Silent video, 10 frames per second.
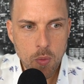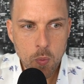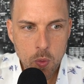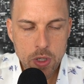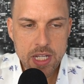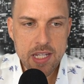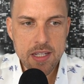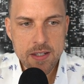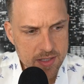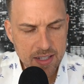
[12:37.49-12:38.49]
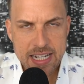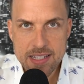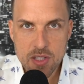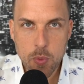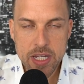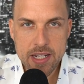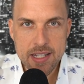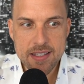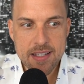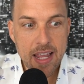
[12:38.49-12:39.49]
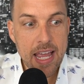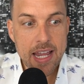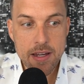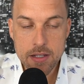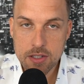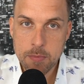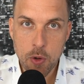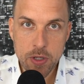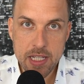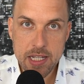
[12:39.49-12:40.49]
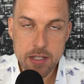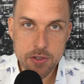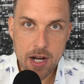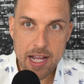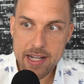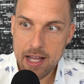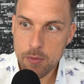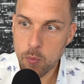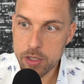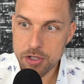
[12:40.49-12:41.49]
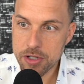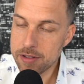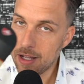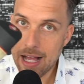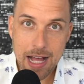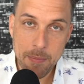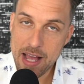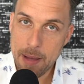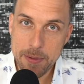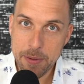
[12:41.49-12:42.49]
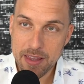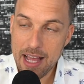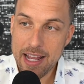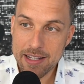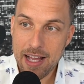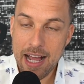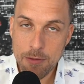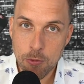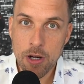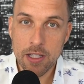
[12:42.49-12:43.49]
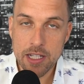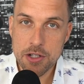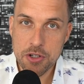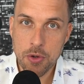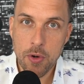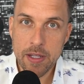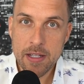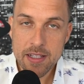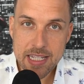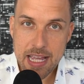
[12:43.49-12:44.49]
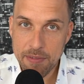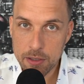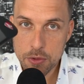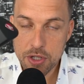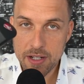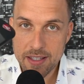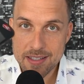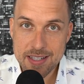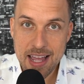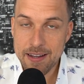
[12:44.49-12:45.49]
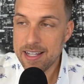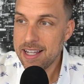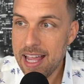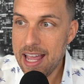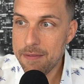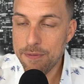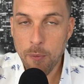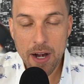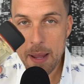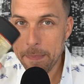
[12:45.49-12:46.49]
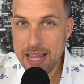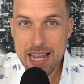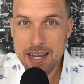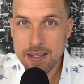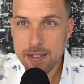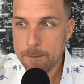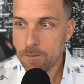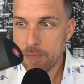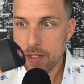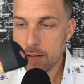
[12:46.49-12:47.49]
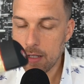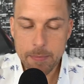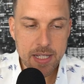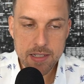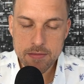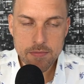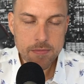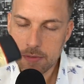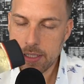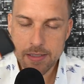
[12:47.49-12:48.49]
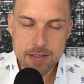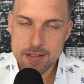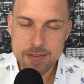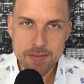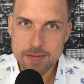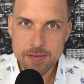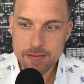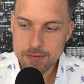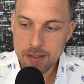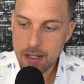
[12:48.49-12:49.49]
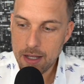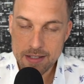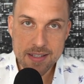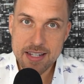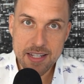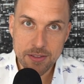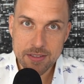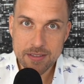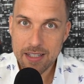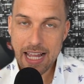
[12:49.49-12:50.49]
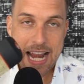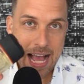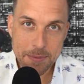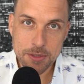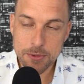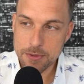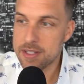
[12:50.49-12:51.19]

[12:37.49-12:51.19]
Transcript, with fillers: woody, slight sweetness and smoky dry down, which I'm happy with. I, I really enjoy the evolution of the scent. And for what I paid, I mean, it's a steal, an absolute